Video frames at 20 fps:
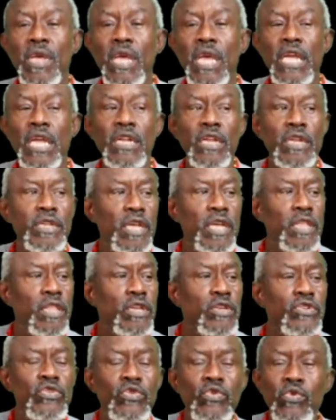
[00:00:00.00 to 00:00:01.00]
and another
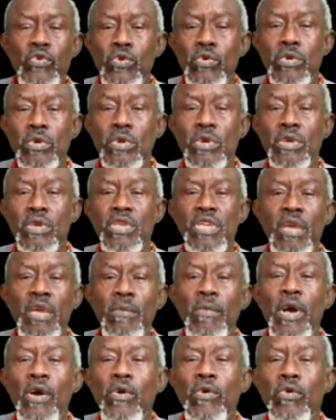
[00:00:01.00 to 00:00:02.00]
show came
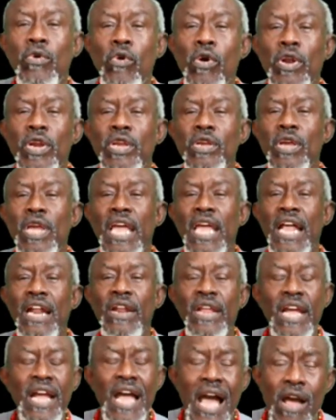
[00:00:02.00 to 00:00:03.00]
out calling
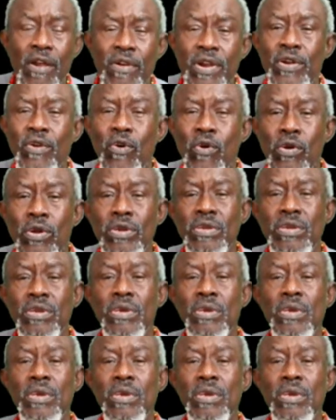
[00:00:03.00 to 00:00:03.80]
Ellen Cochran on.